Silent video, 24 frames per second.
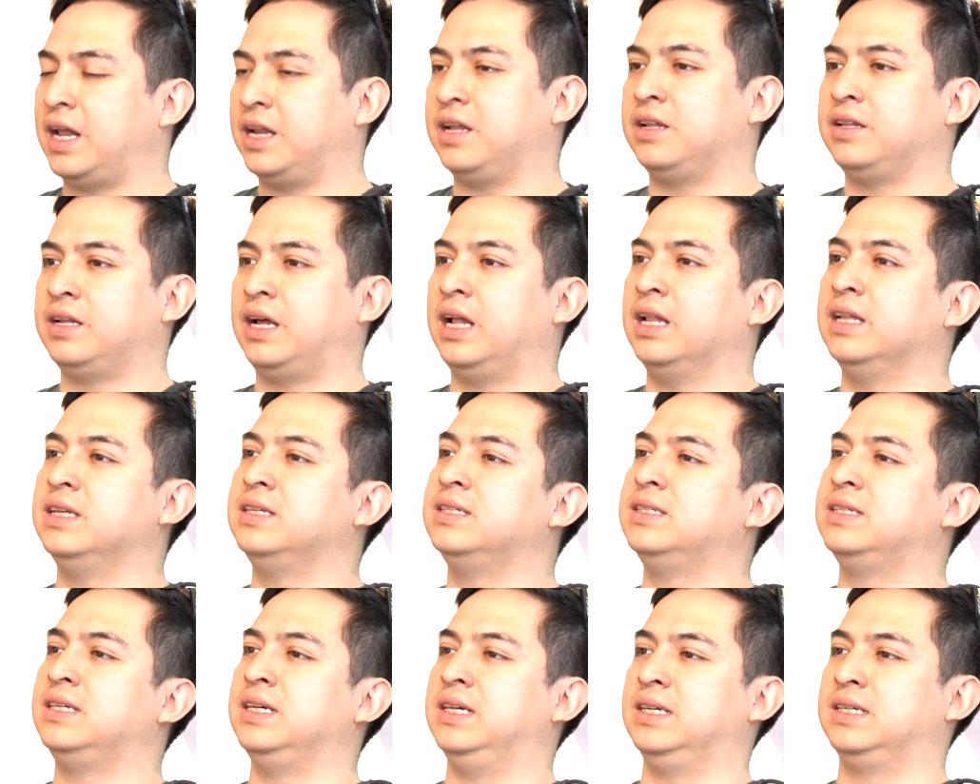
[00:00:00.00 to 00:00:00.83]
that
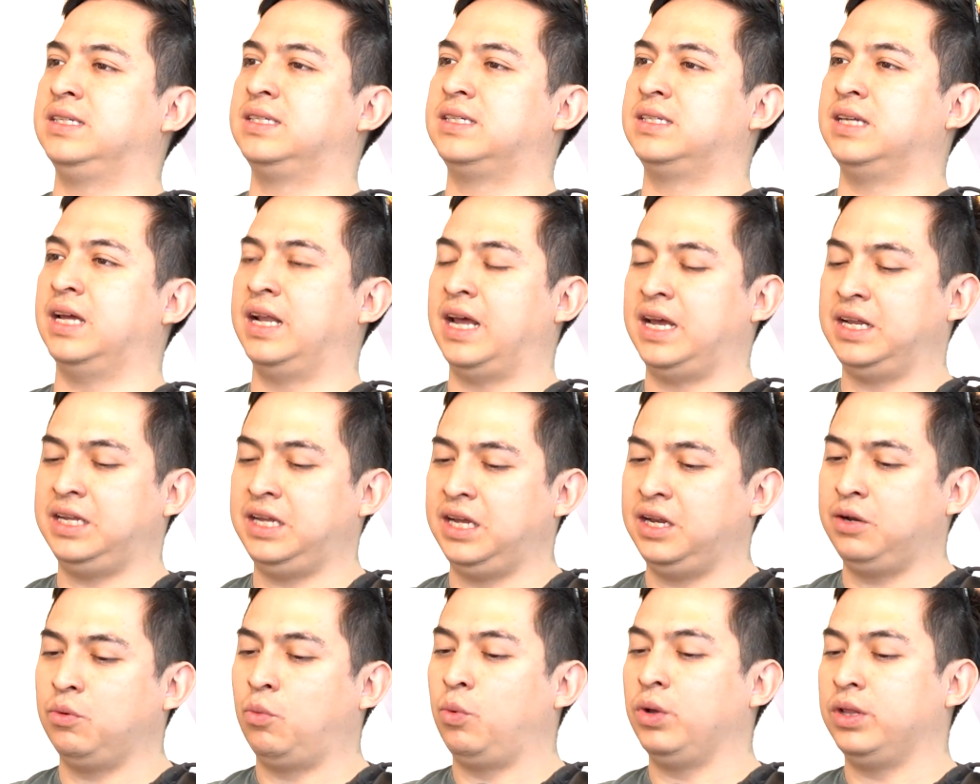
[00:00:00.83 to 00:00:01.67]
analysis that
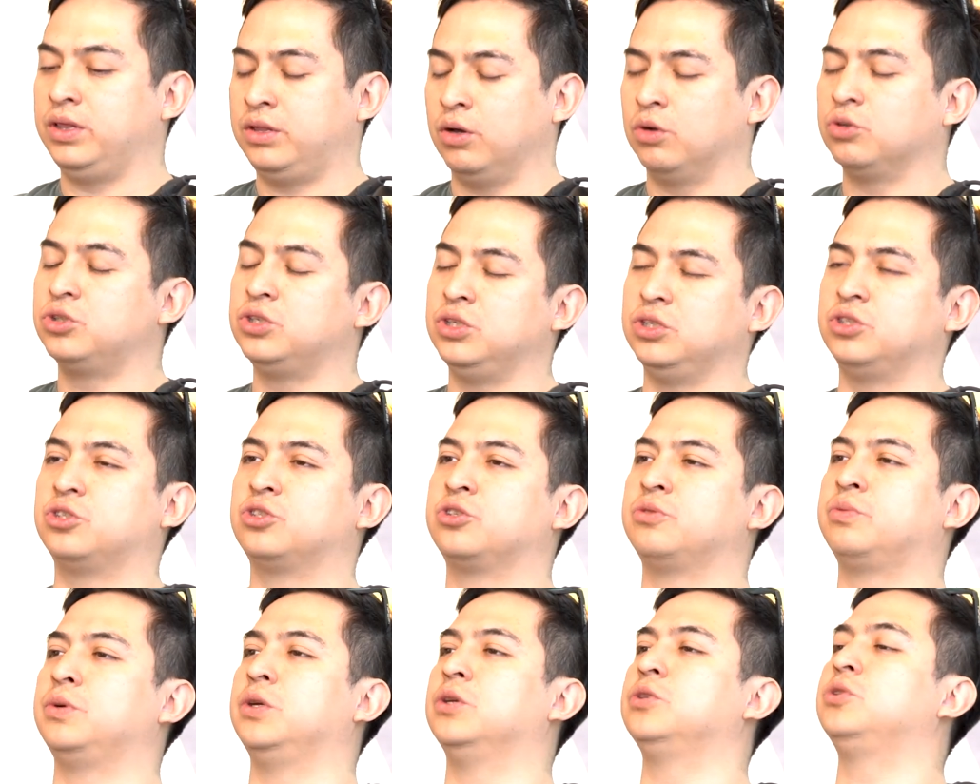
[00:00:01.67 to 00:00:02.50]
I did with those
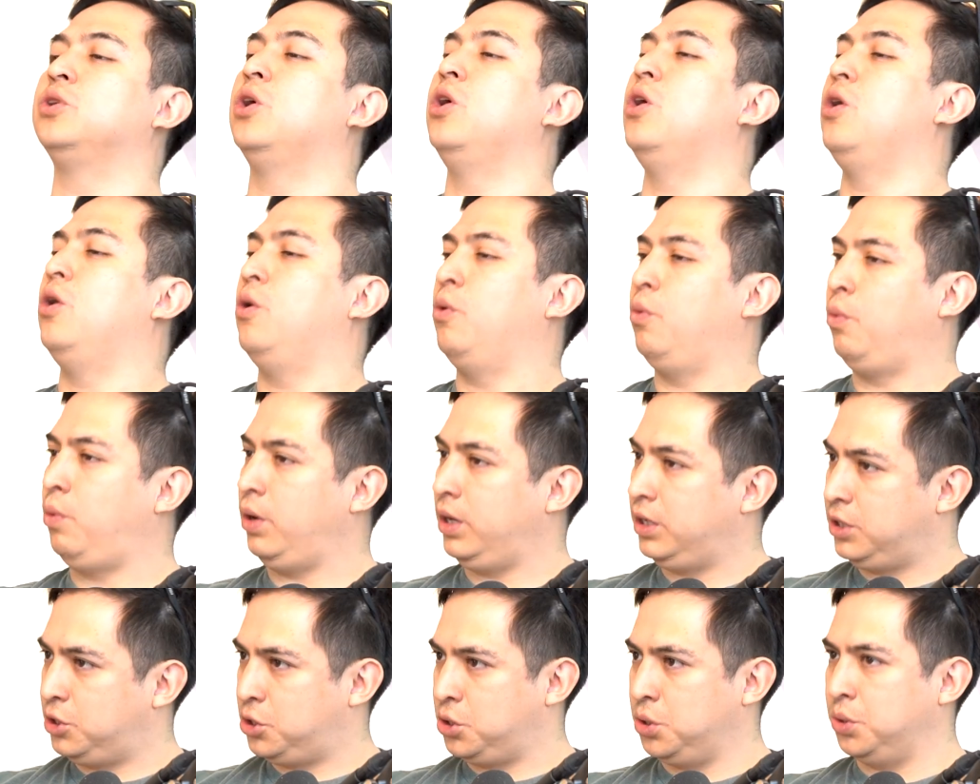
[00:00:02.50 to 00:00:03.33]
interviews,
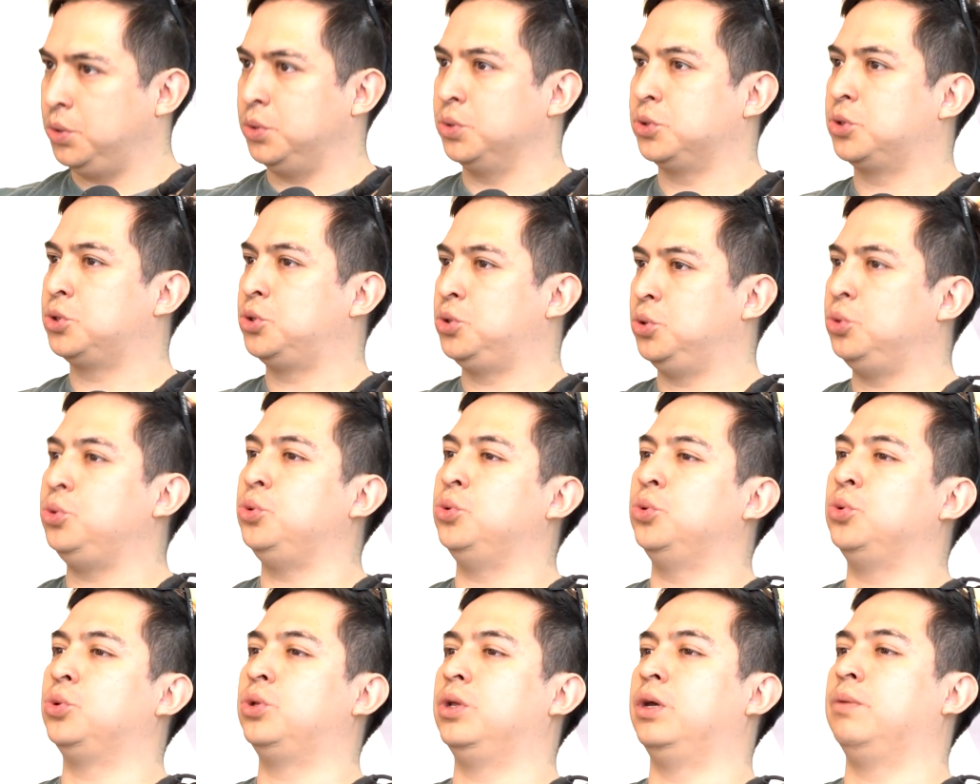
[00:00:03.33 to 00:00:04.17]
we chose
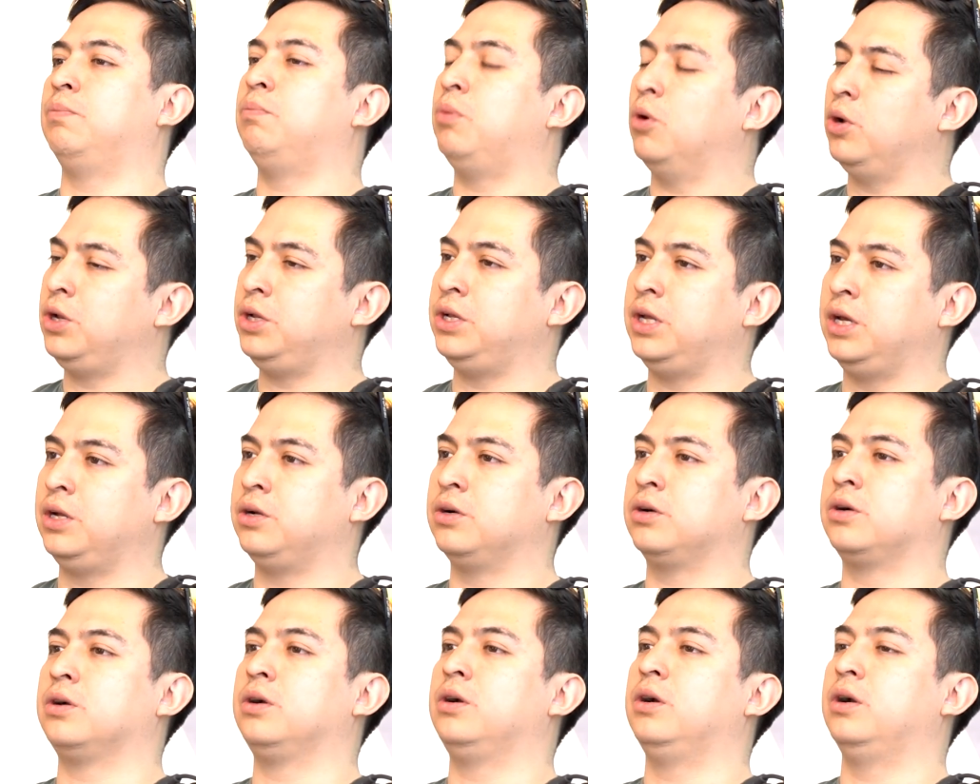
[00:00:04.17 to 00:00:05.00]
to do the
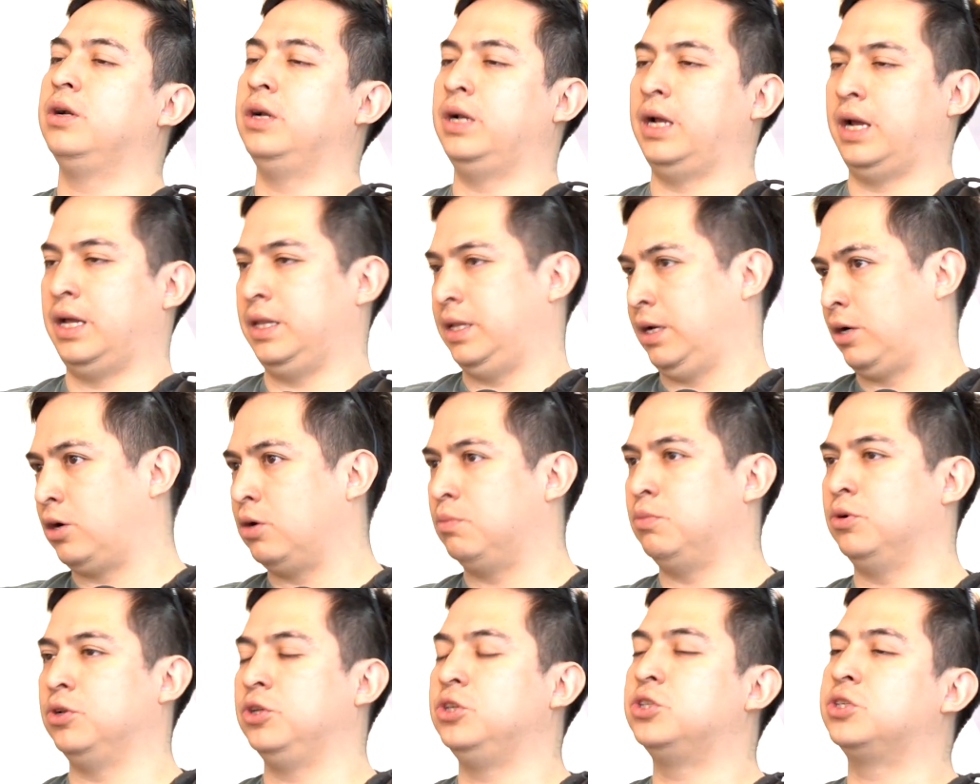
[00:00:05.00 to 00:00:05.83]
pollinator, the
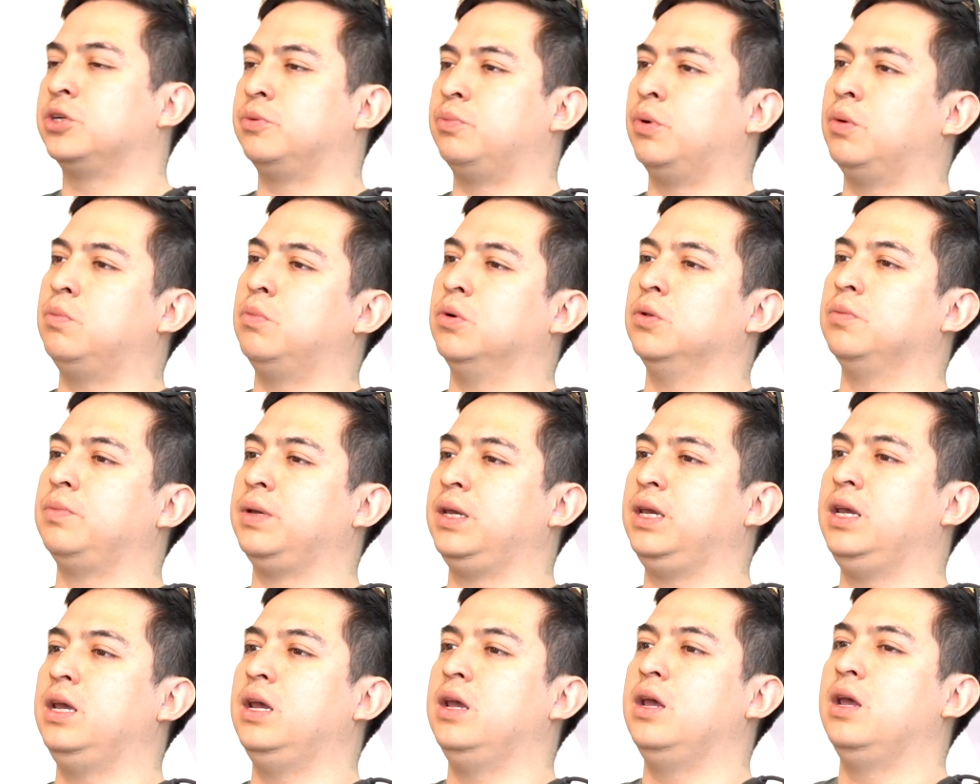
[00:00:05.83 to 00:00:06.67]
common Easter
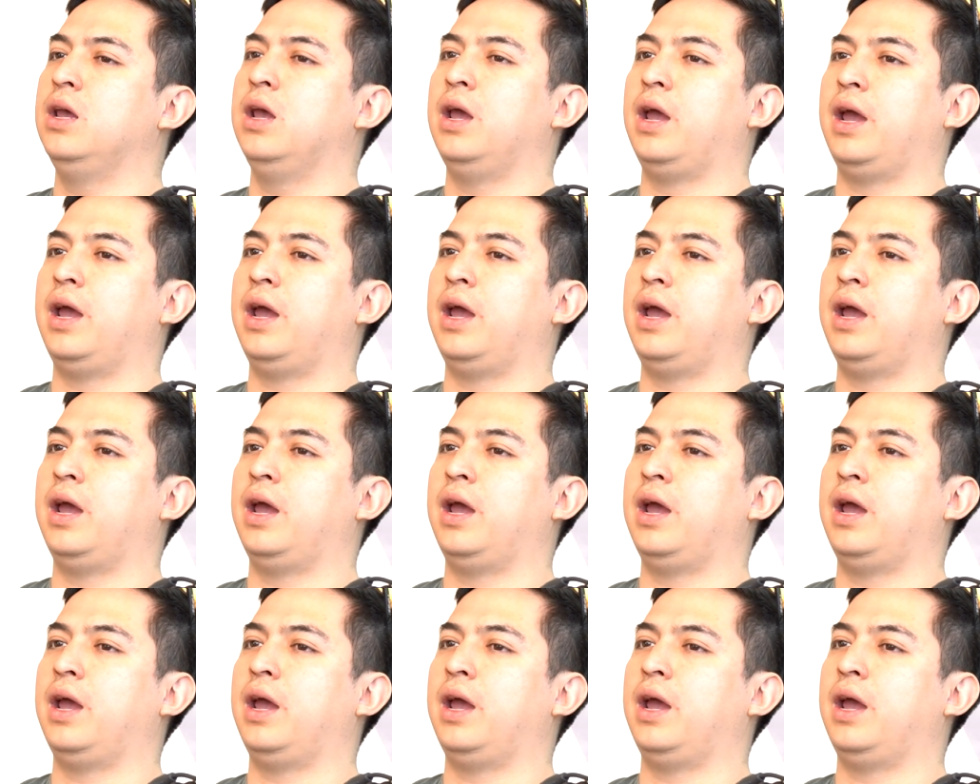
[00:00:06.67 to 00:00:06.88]
bumblebee,